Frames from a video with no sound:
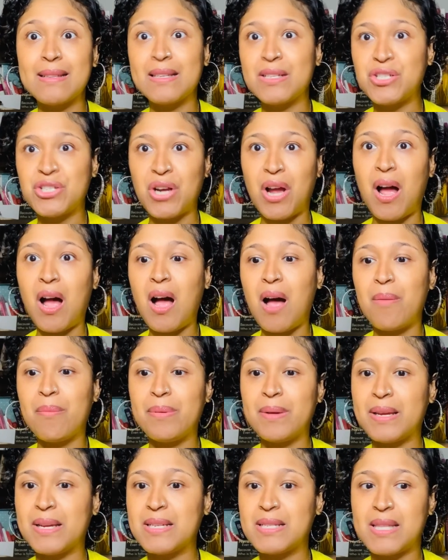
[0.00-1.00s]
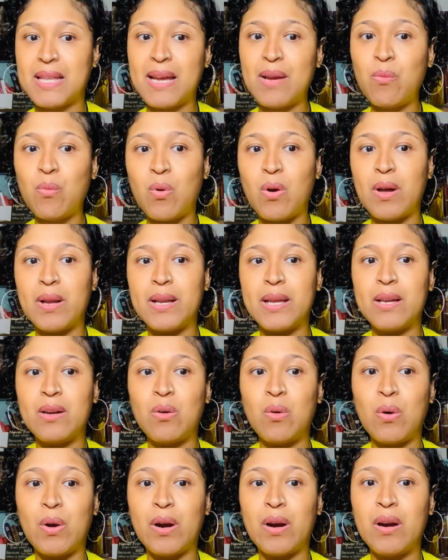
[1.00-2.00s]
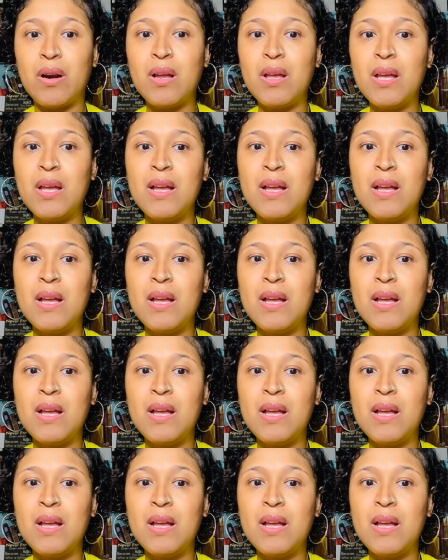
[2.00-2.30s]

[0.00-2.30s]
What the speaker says: the job because they want it, or